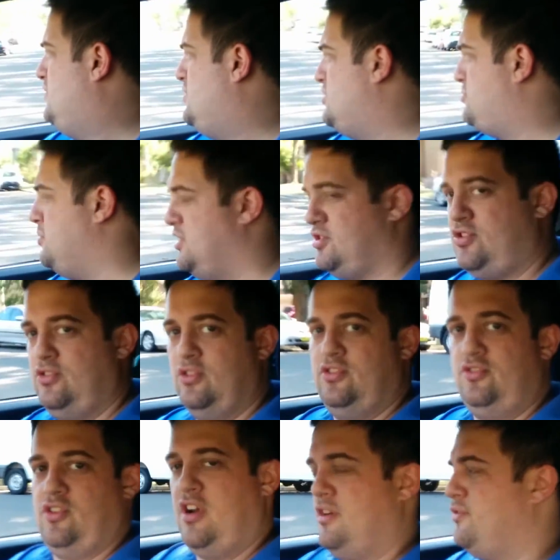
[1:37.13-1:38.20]
Just be a short
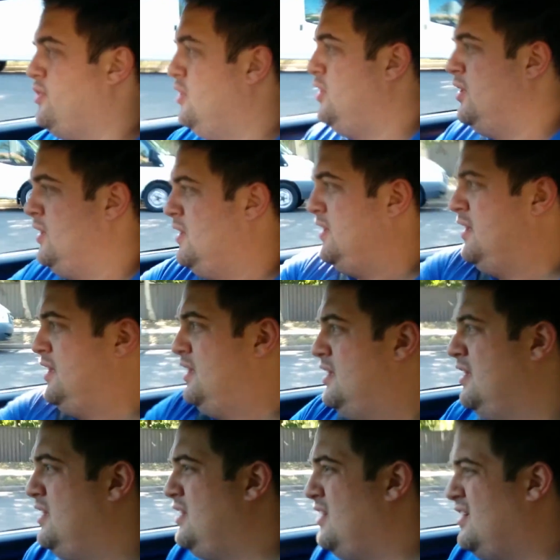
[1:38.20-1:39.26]
drive
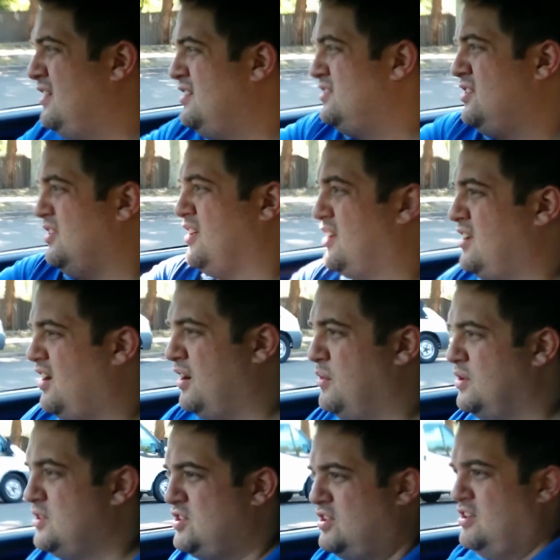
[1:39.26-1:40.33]
to the car
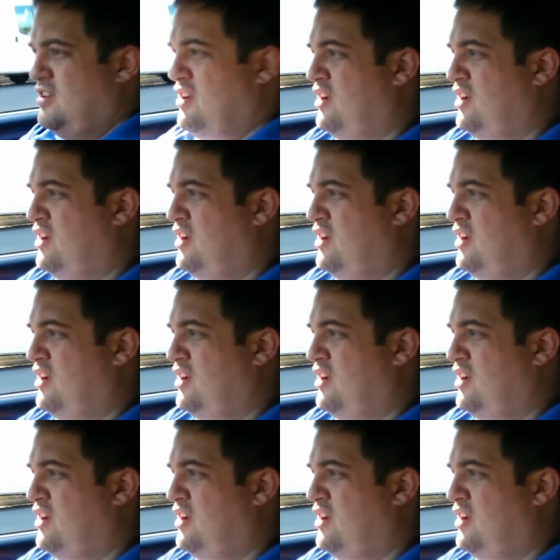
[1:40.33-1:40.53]
wash.